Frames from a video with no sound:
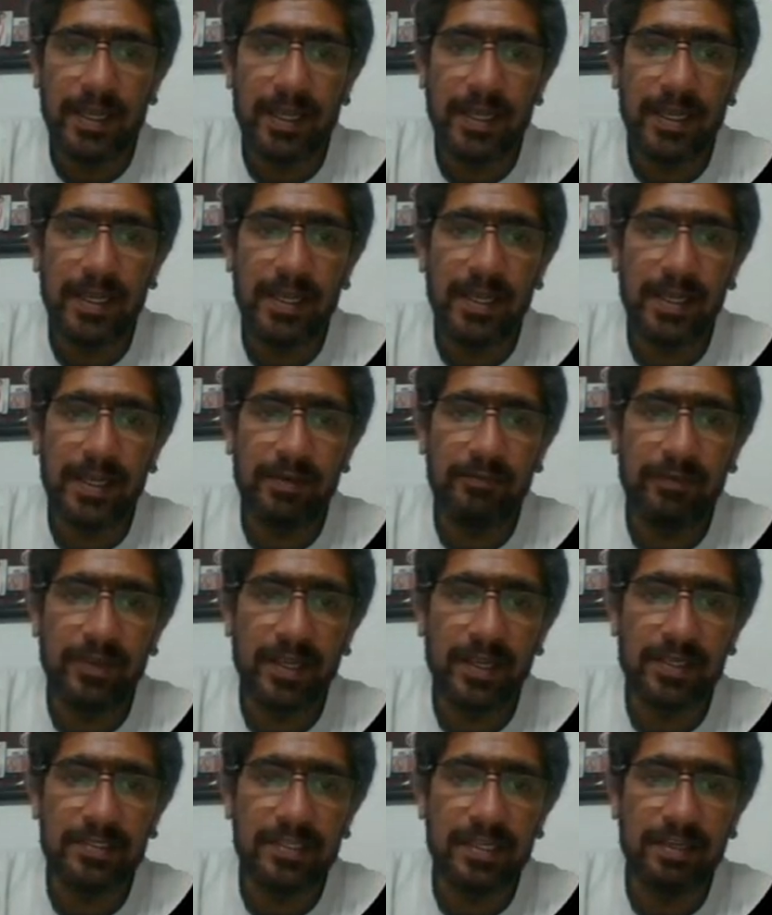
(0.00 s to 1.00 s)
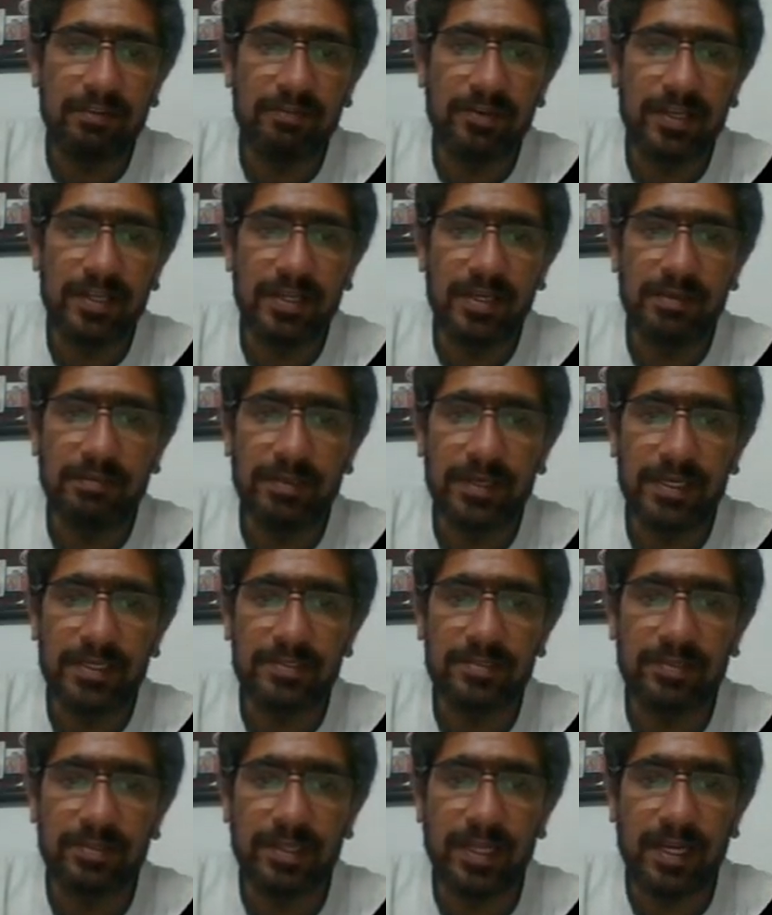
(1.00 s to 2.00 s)
and we can safely eliminate.
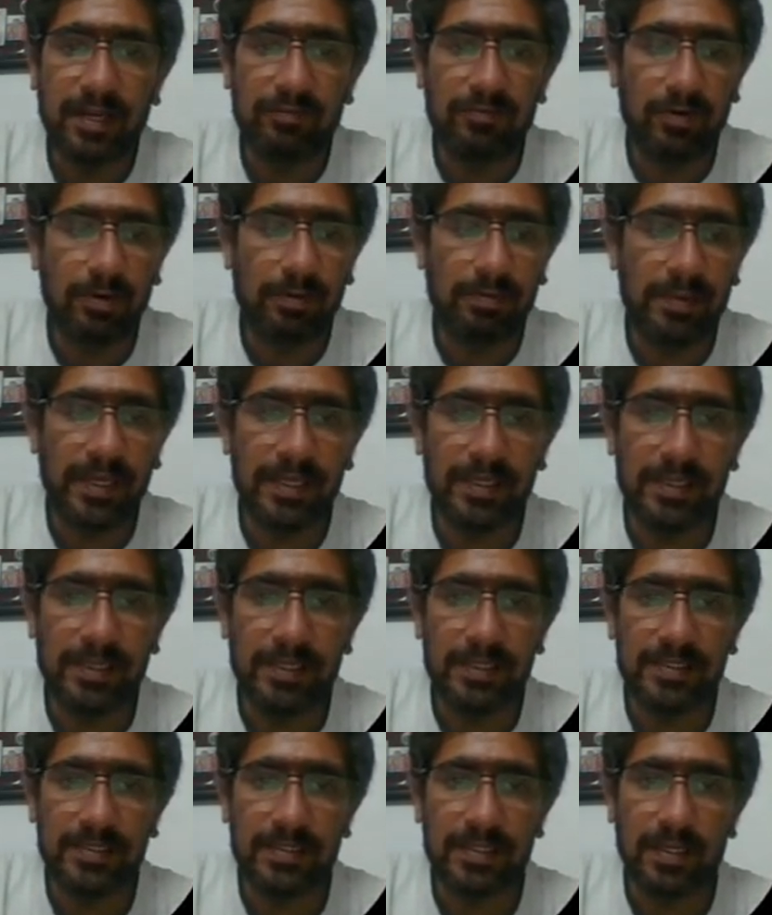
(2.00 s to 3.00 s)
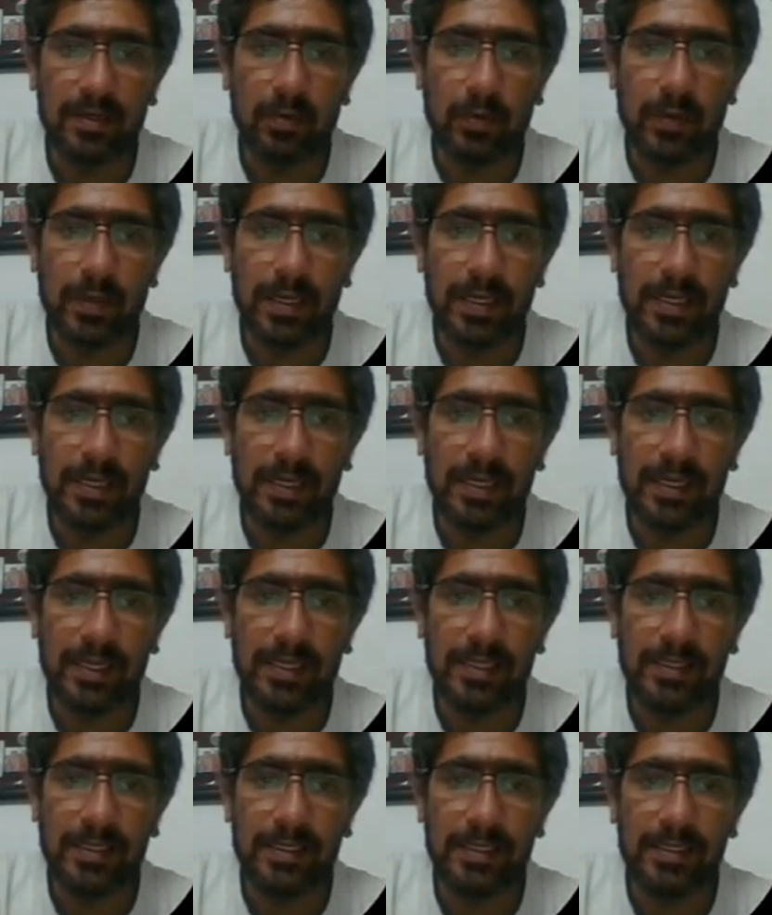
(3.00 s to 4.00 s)
So that would make this a 1
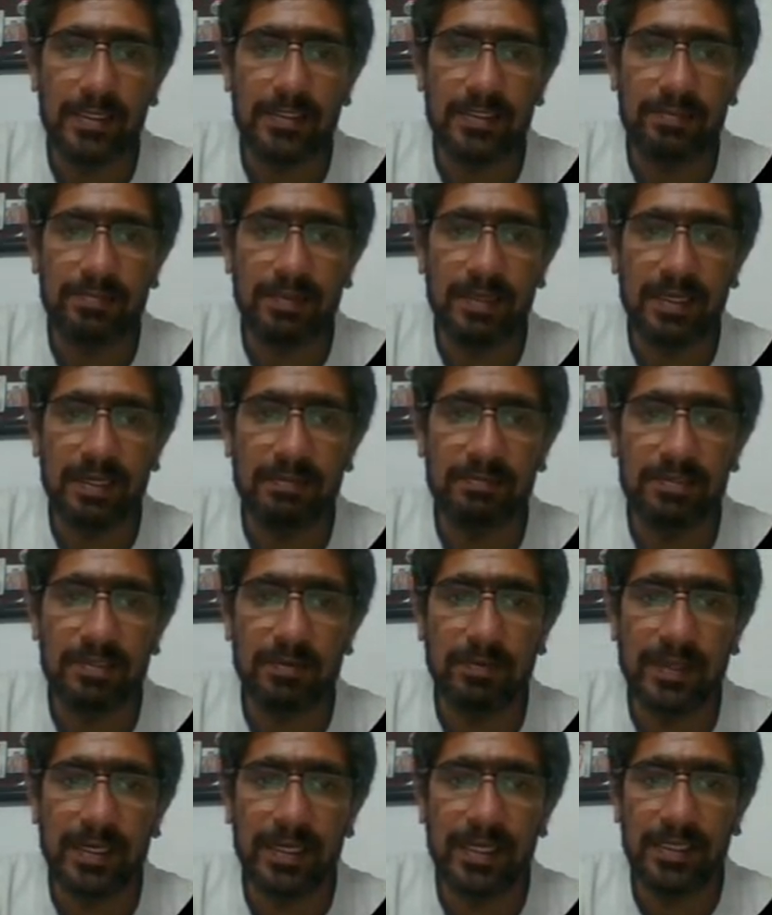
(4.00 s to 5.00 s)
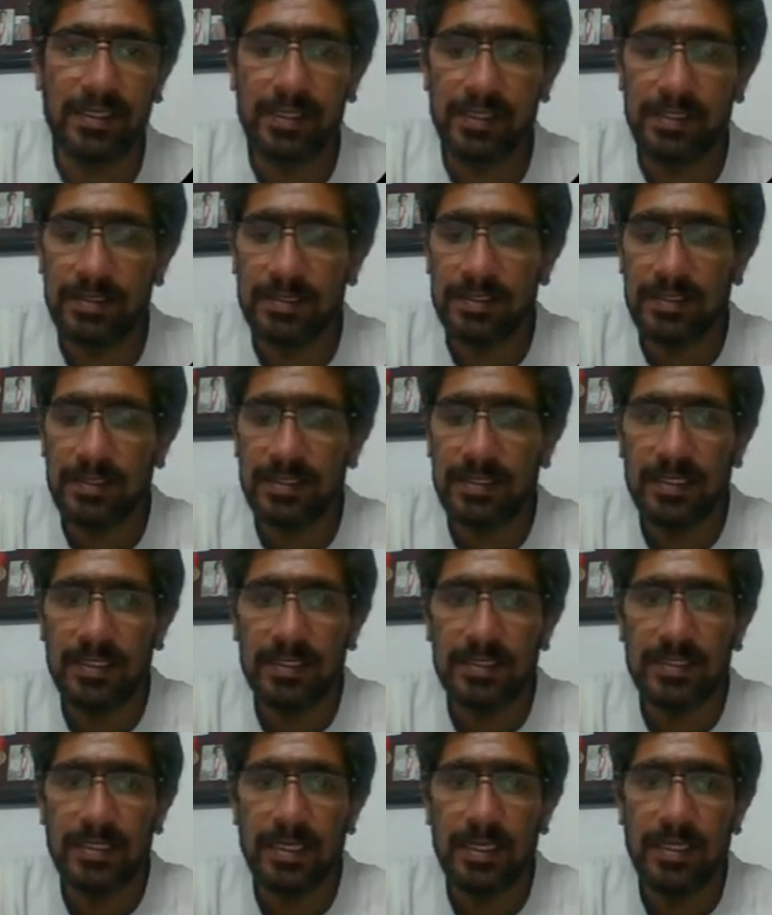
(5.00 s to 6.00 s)
and this becomes a 1, and this
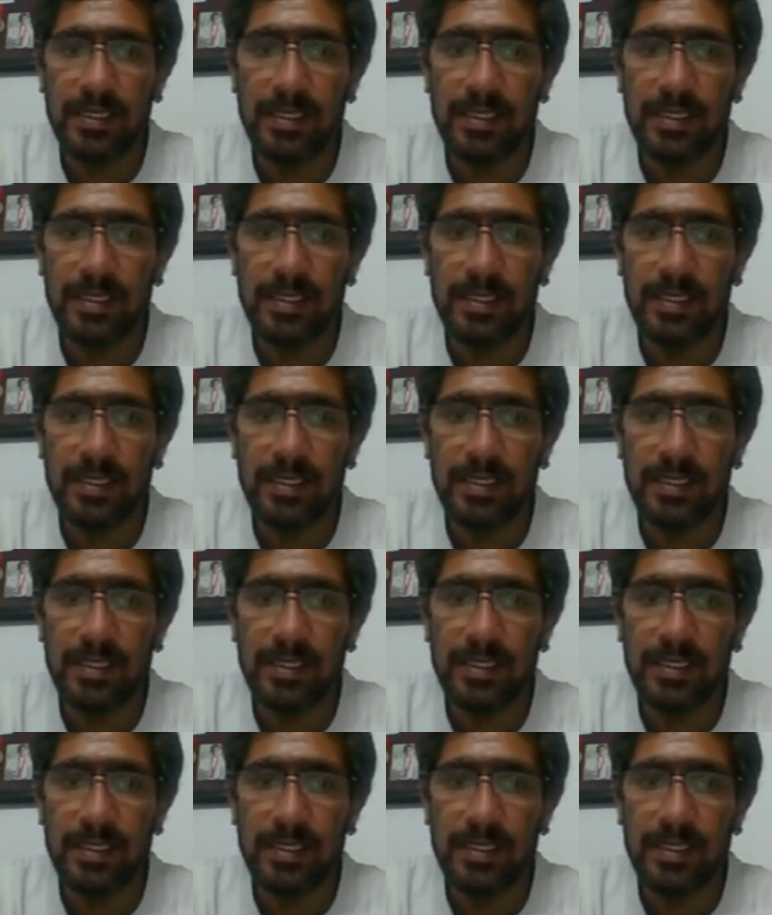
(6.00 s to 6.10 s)
is